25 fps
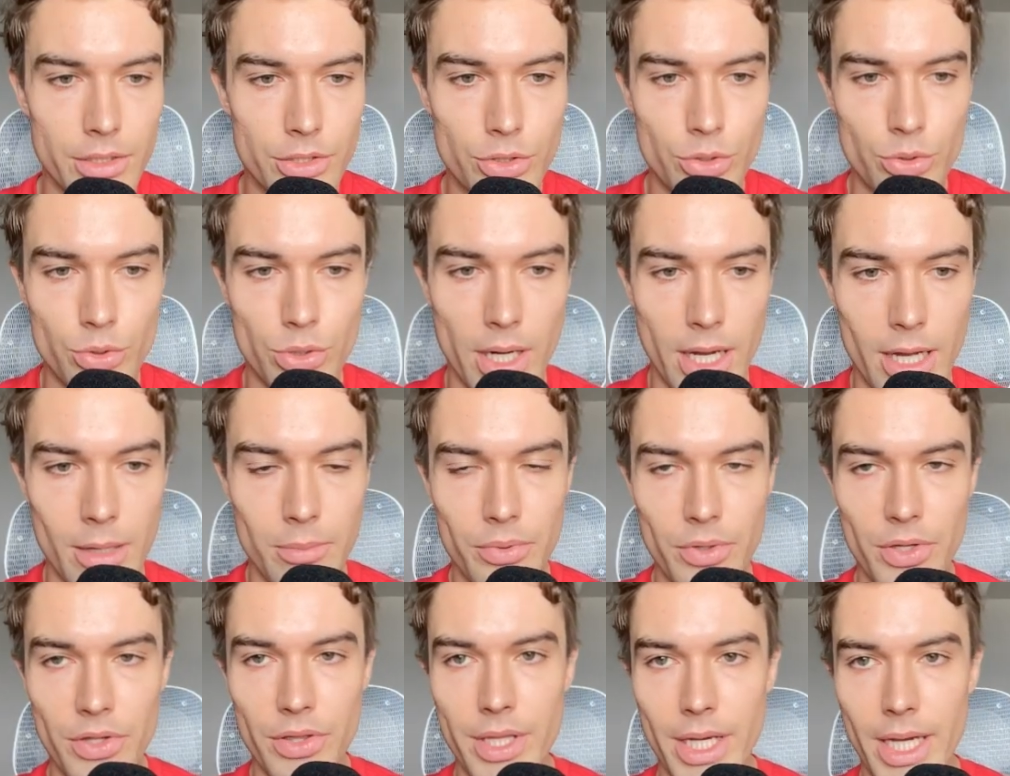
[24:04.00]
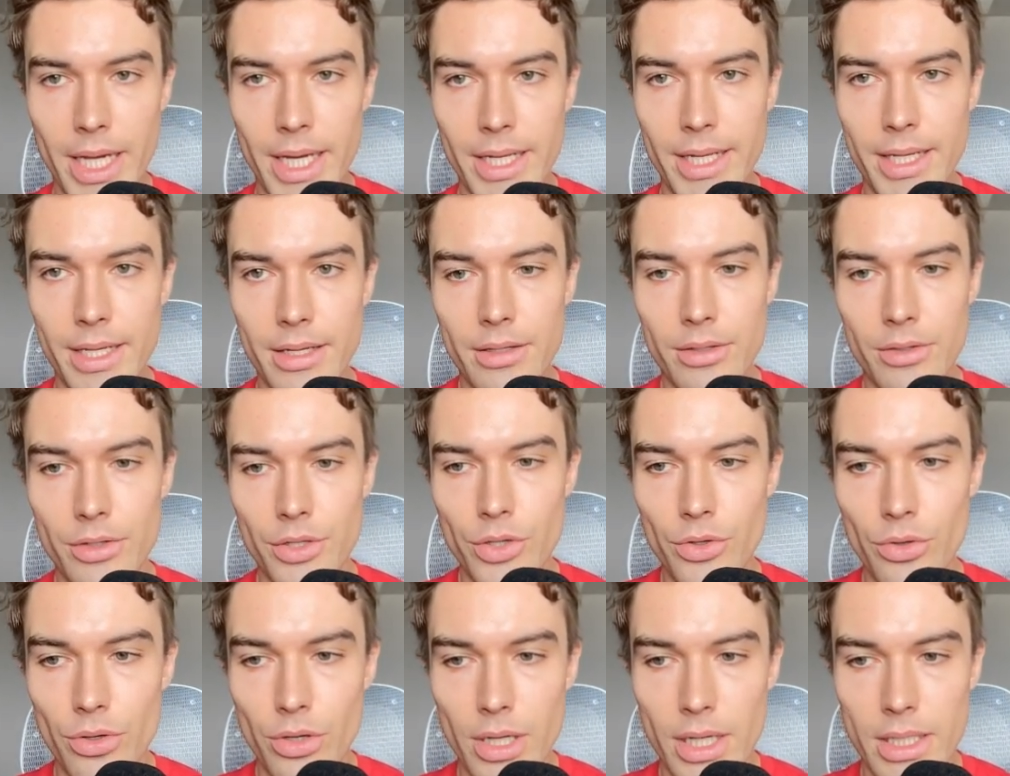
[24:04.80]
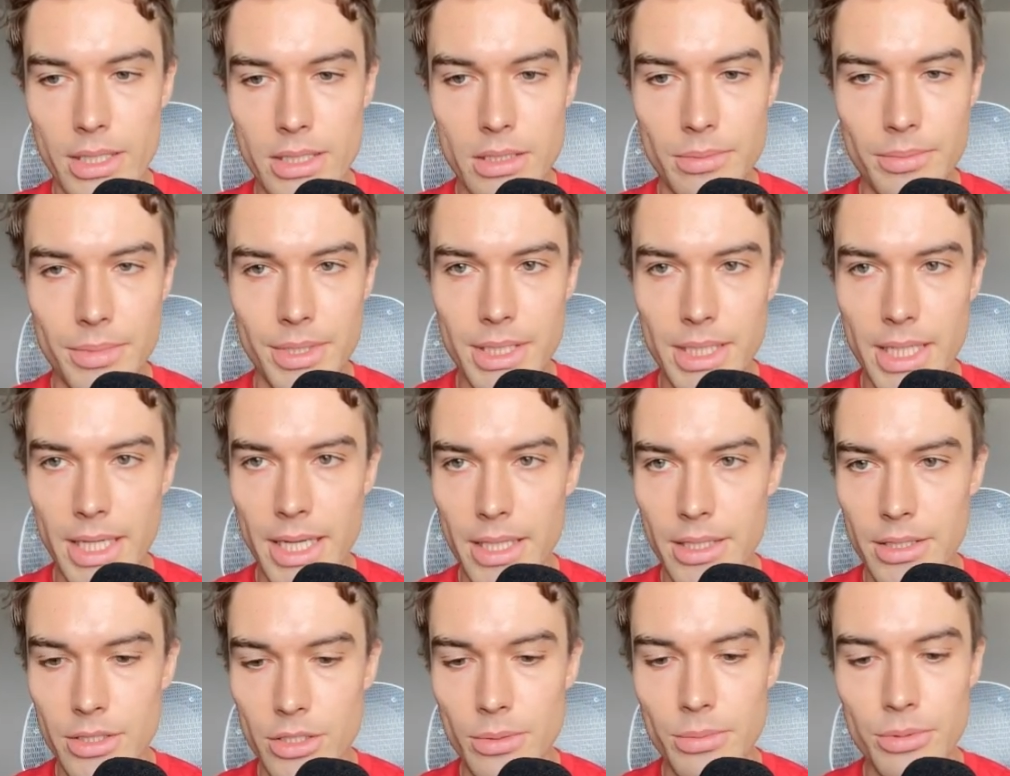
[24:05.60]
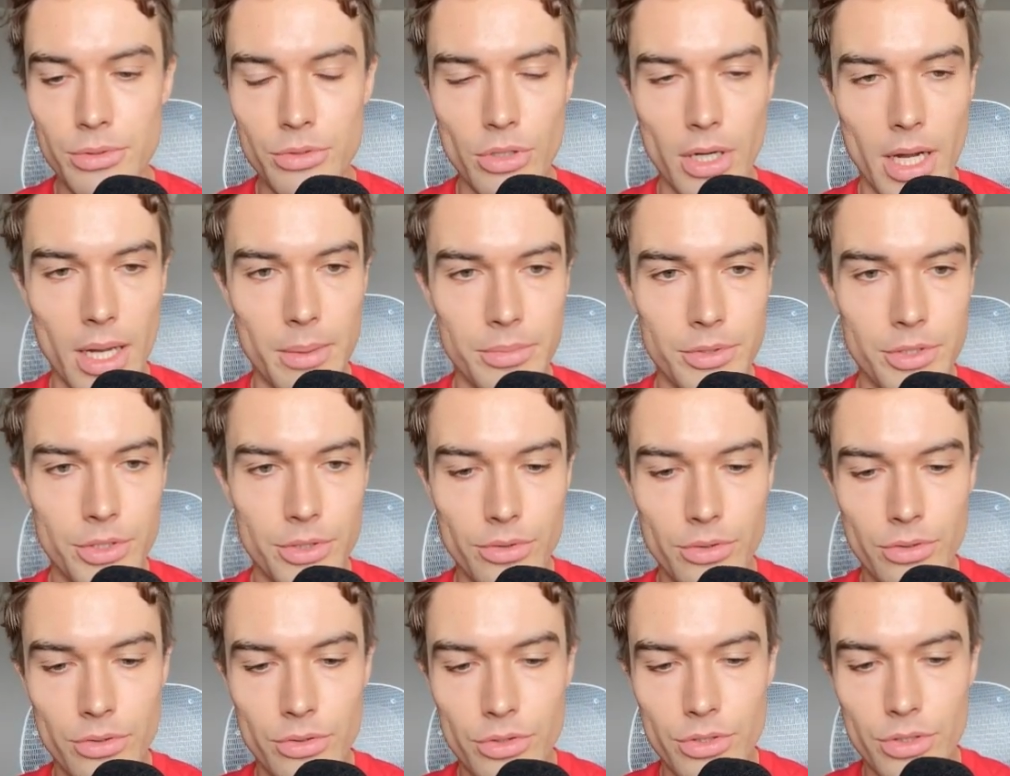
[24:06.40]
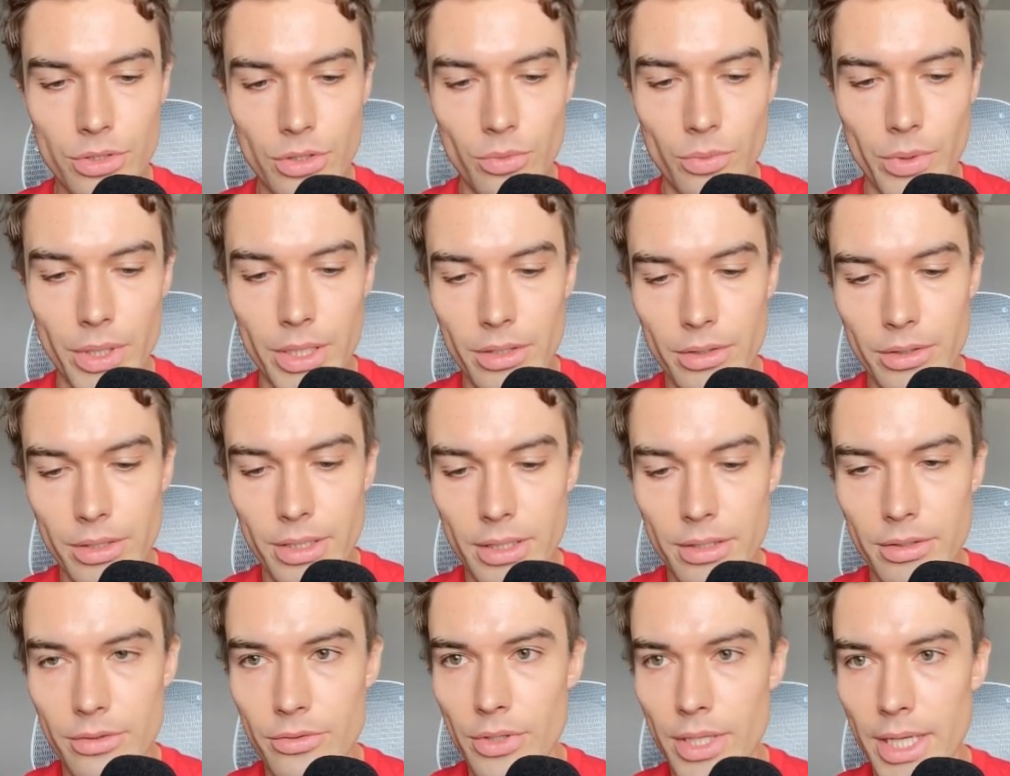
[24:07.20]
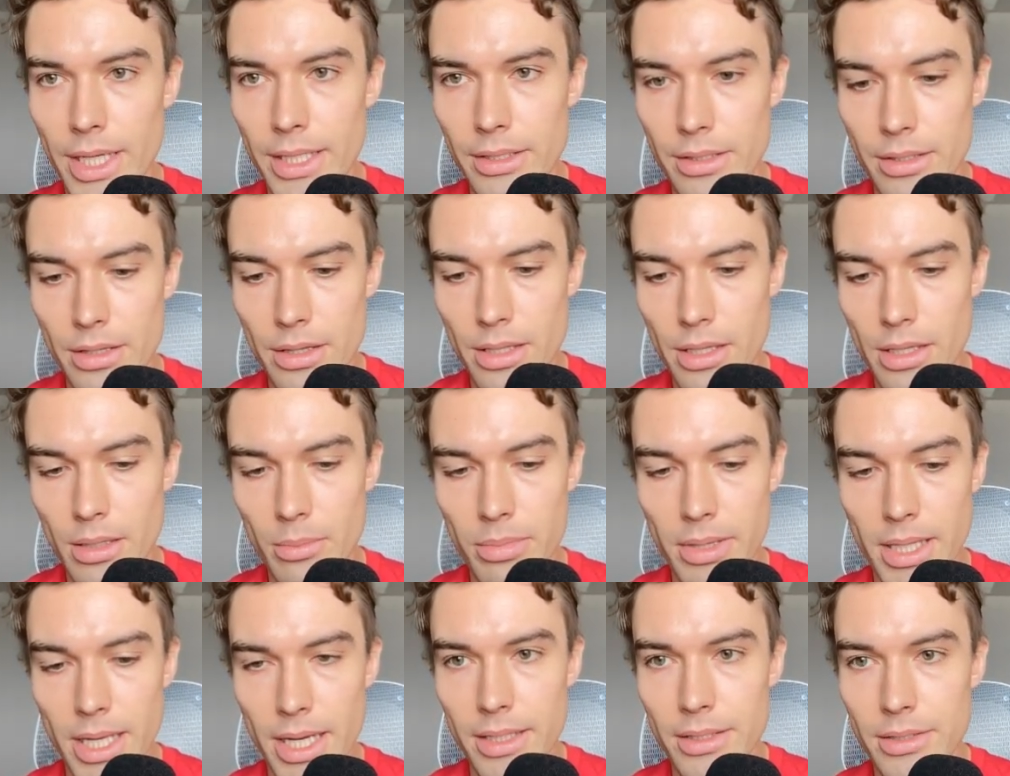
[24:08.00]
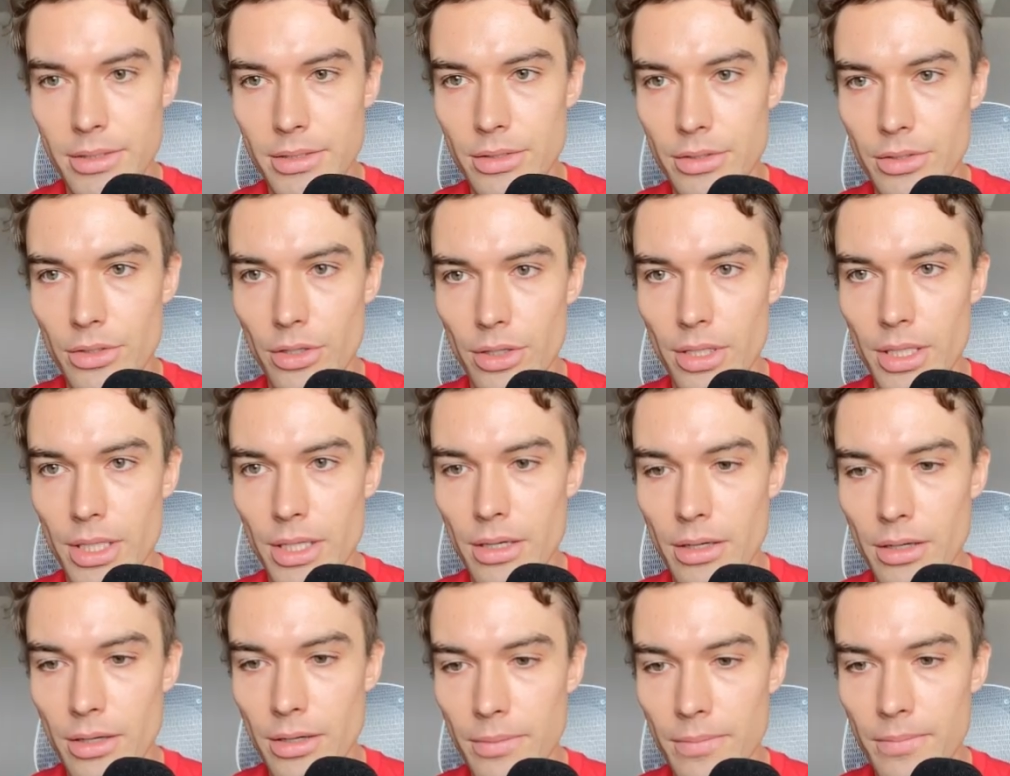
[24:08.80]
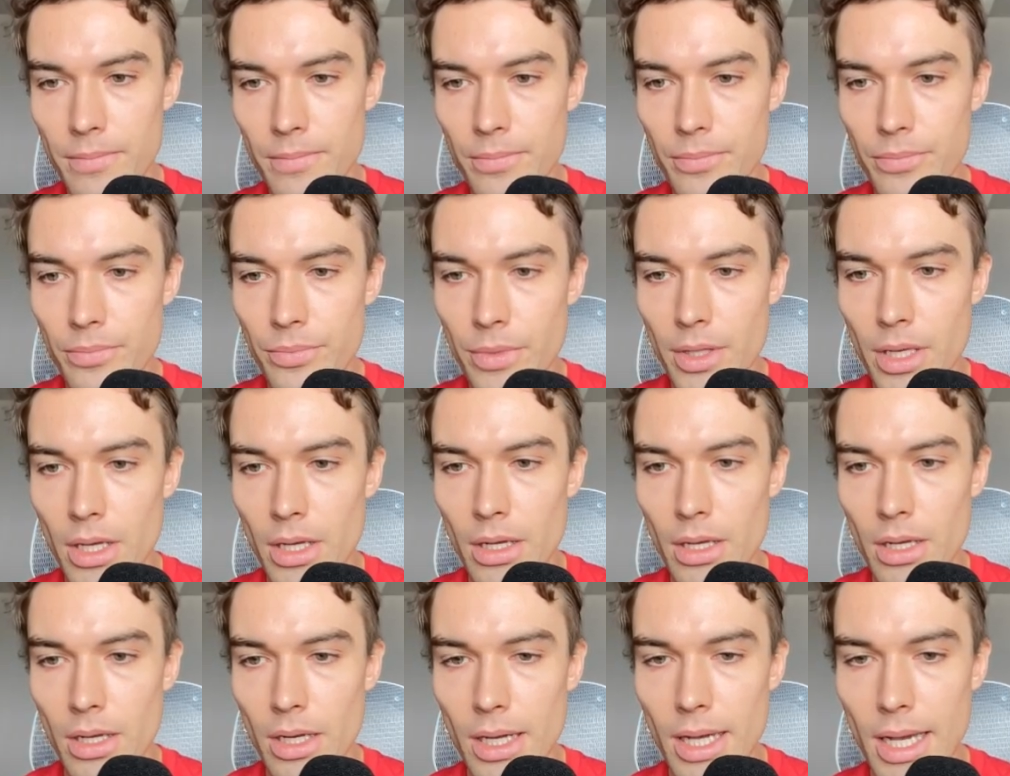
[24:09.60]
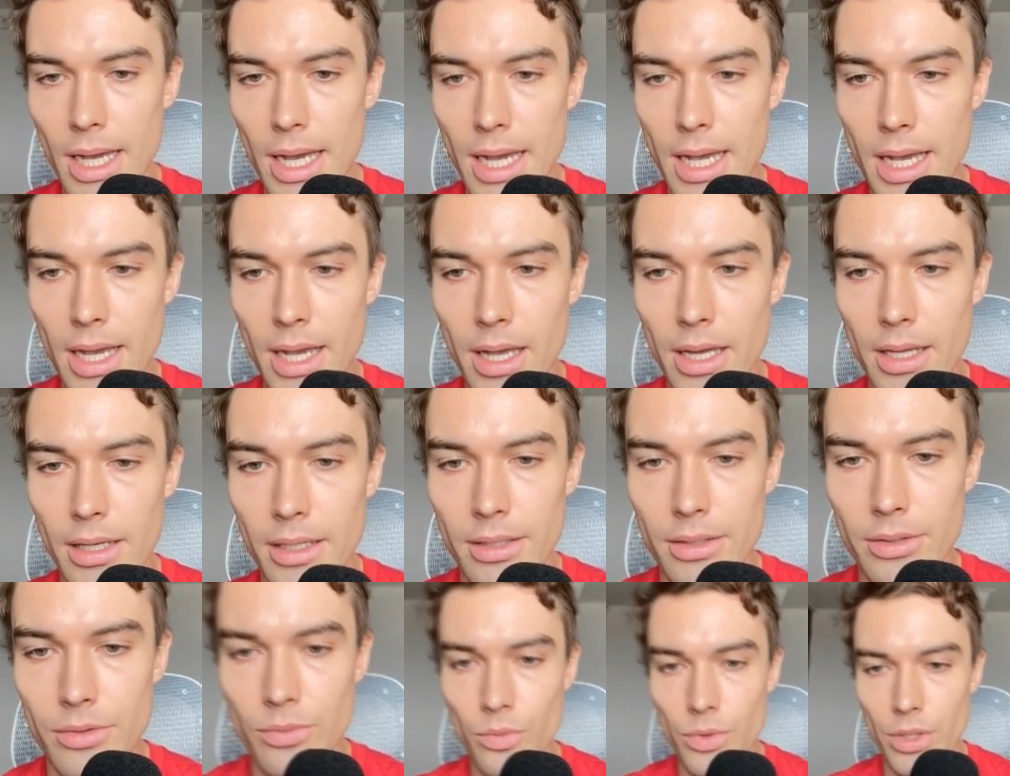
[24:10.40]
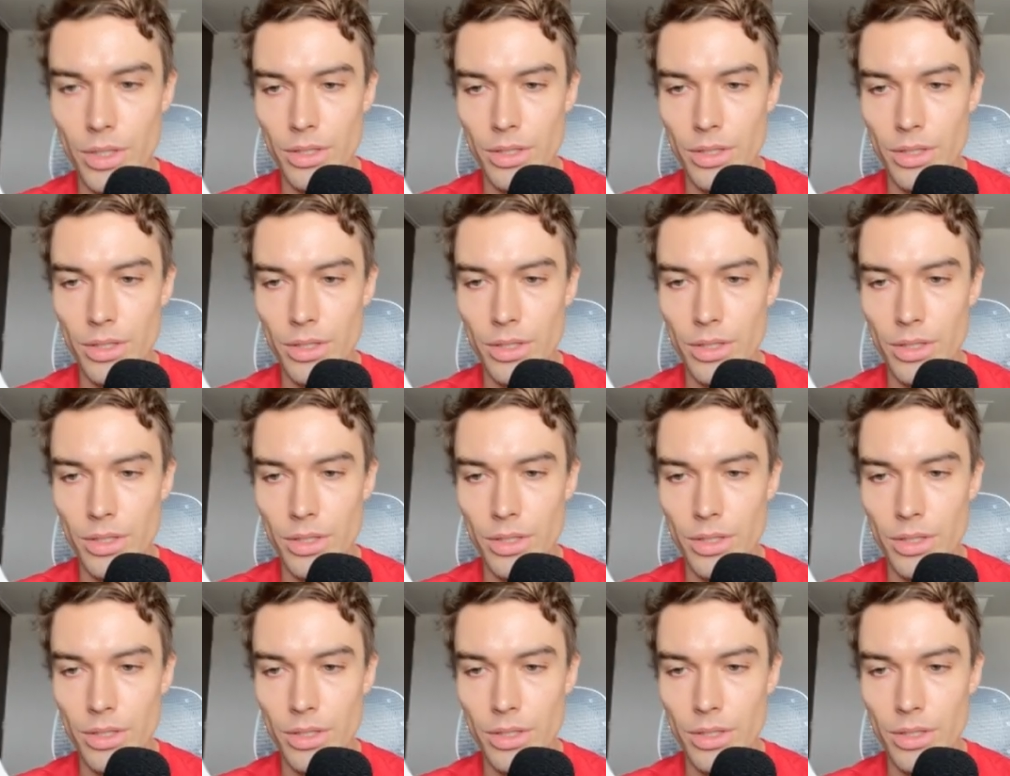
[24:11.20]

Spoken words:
Stripe that your customers can subscribe to. So we're going to create the planned doc here, and we're